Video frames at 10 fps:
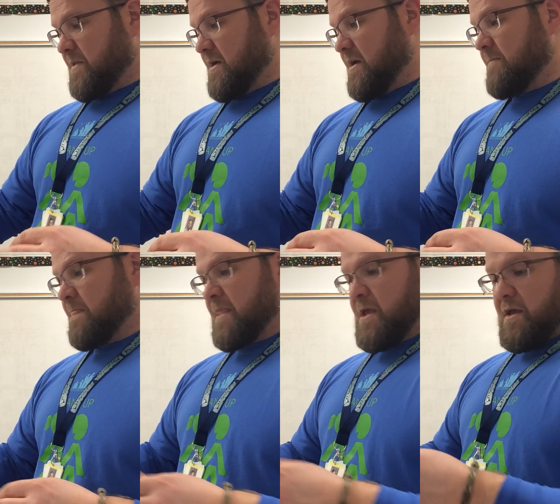Okay,
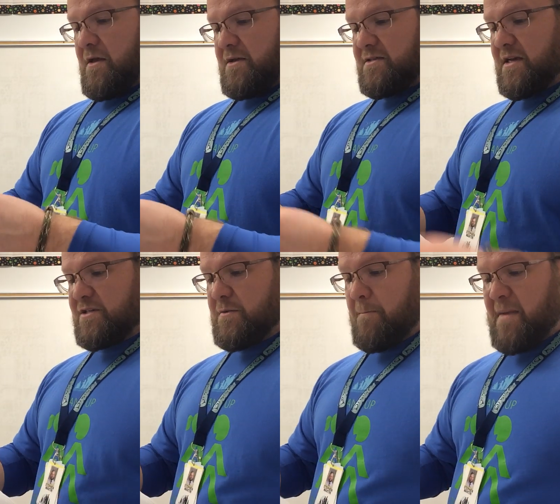
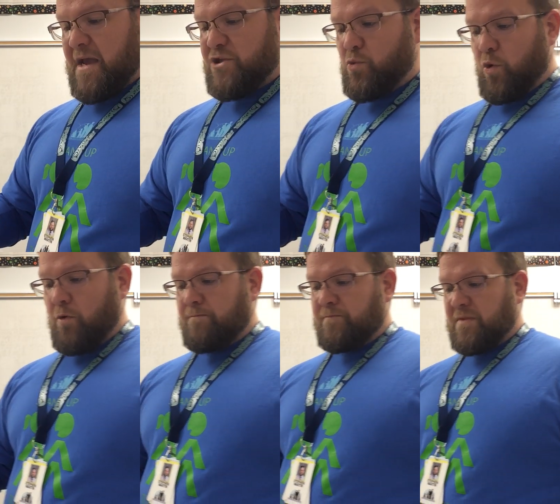says
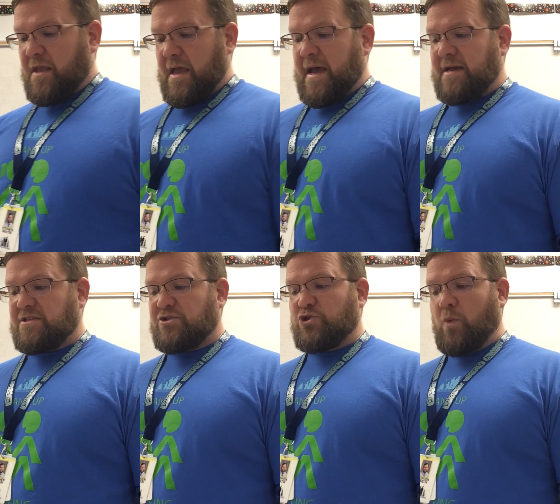Manuel
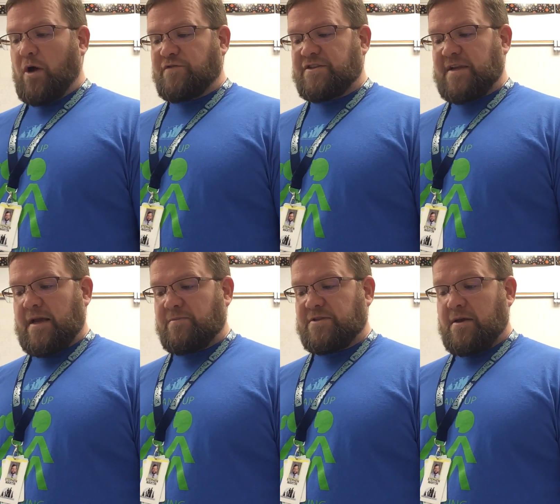has 12
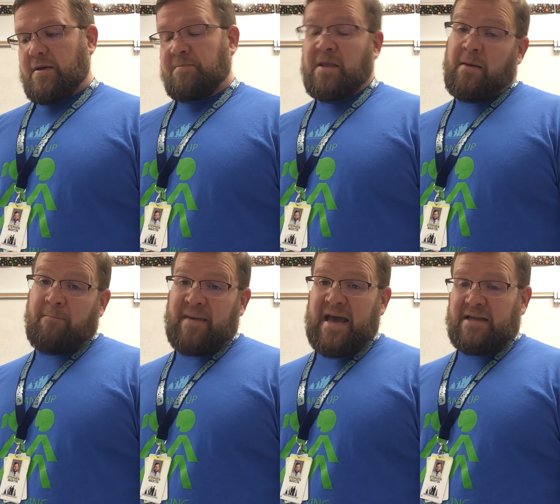stamps.
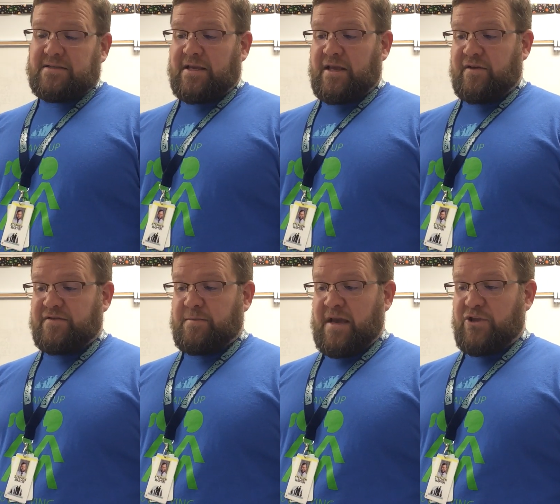Matt
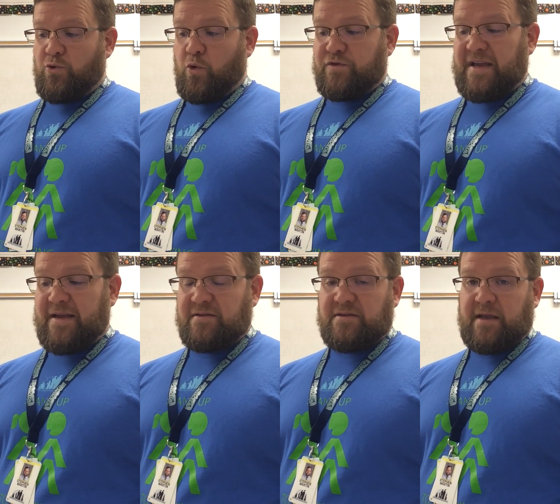gives Manuel
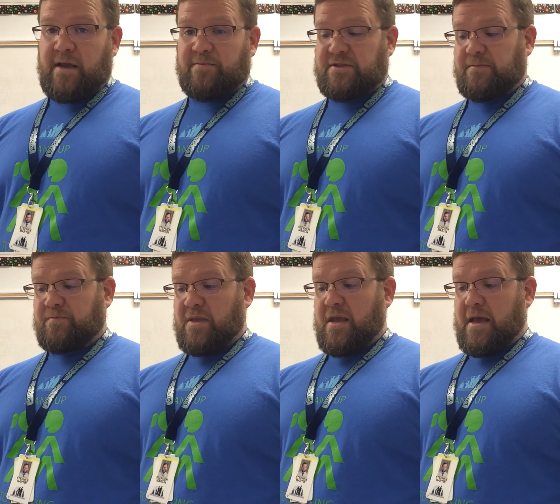10 stamps.
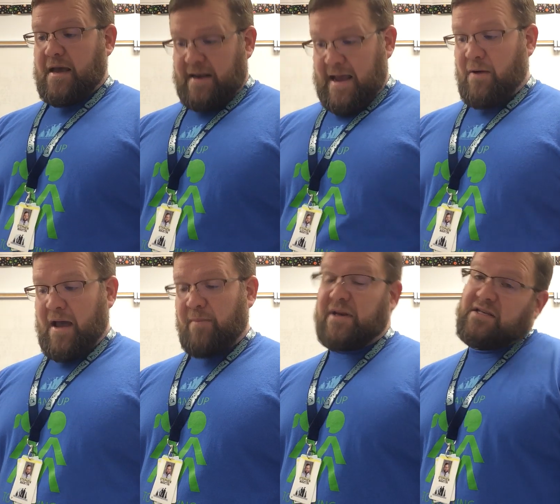Now
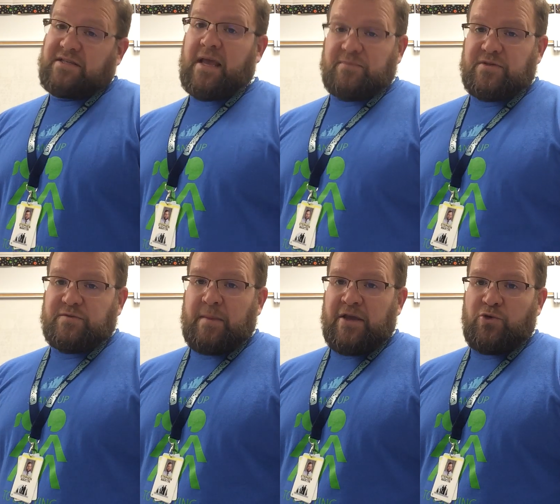how many stamps
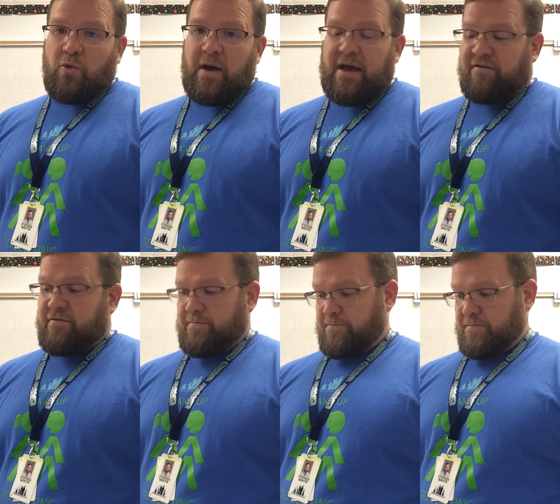does Manuel have?
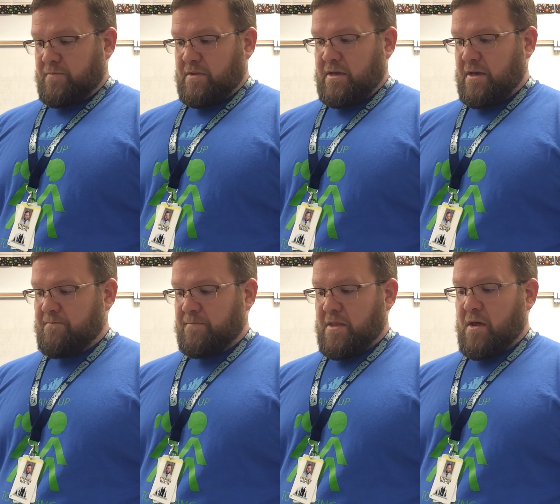Okay,
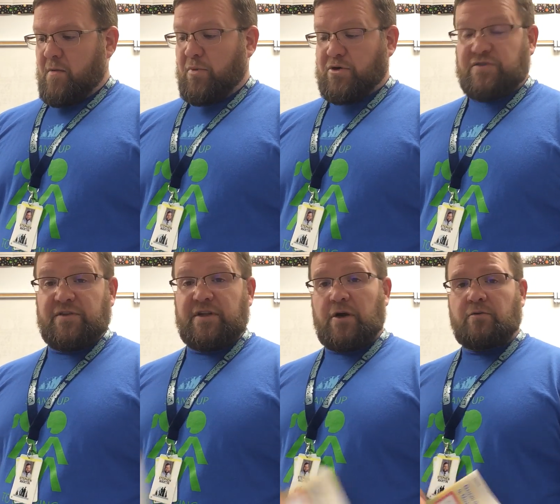pause
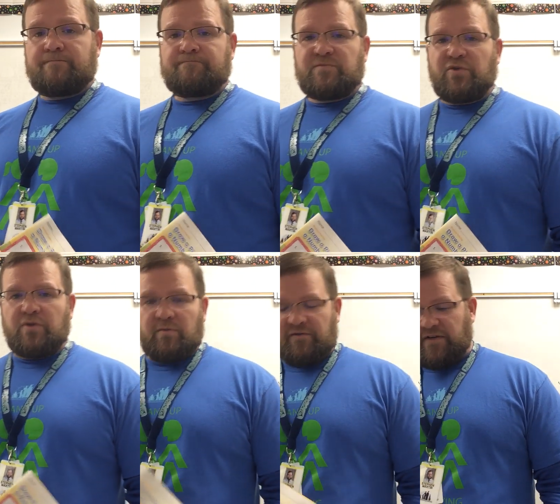video, do
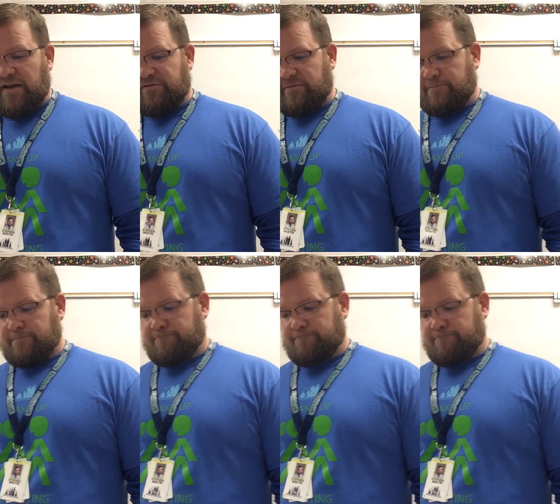number 5.